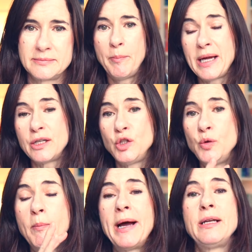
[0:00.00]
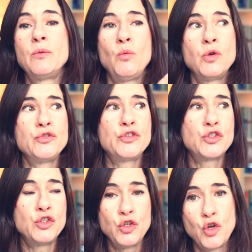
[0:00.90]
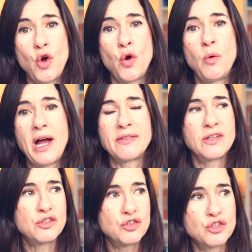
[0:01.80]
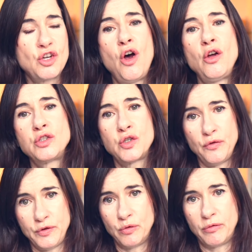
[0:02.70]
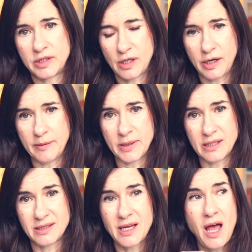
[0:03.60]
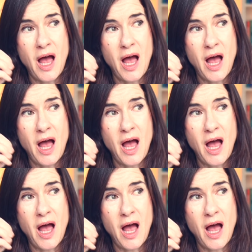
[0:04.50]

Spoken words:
But you might want to know at the start of your retirement